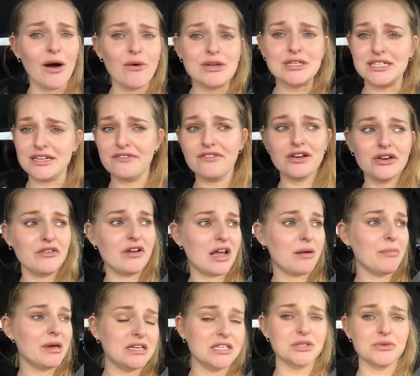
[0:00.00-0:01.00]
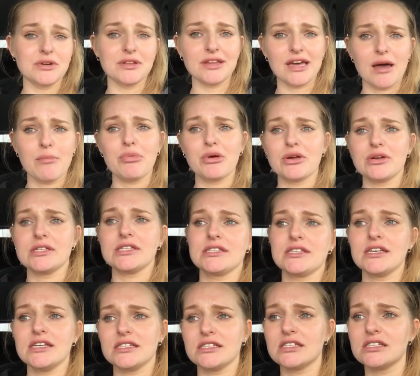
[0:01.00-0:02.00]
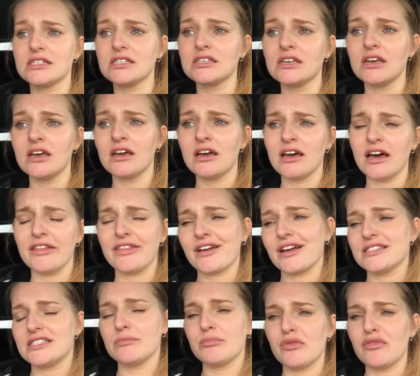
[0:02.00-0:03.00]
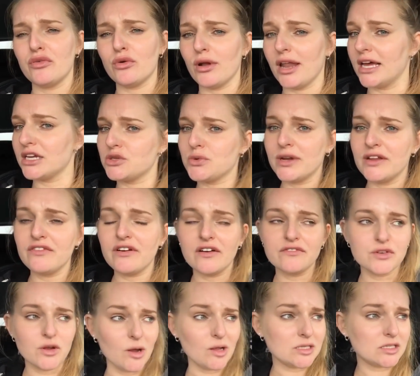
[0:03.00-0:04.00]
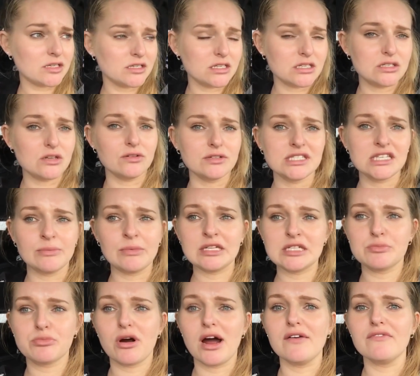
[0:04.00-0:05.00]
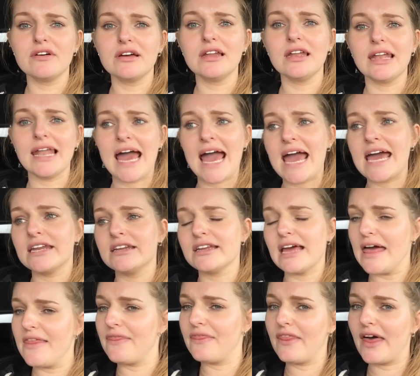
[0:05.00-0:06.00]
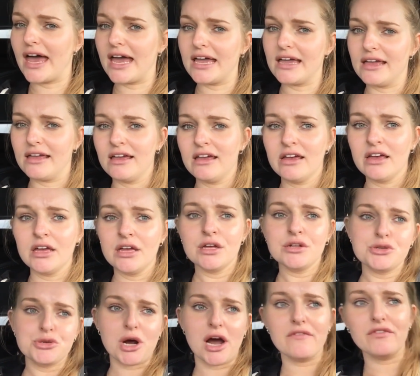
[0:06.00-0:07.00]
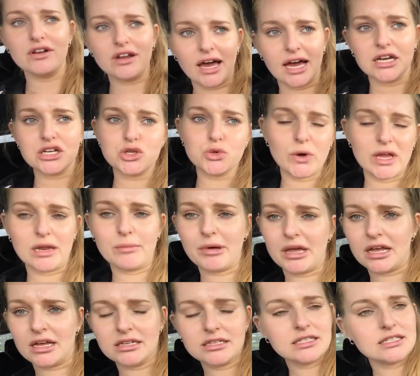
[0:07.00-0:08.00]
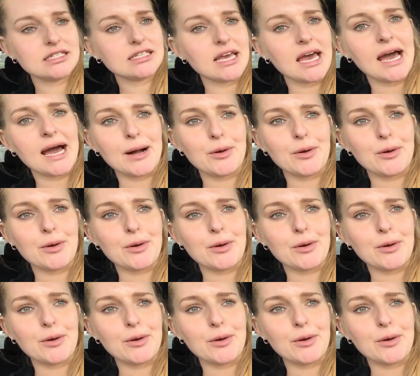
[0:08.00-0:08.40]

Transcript: I would definitely recommend doing that, because it's, I think I said before, like $25, because it's on someone's private land and they drive you like 20 minutes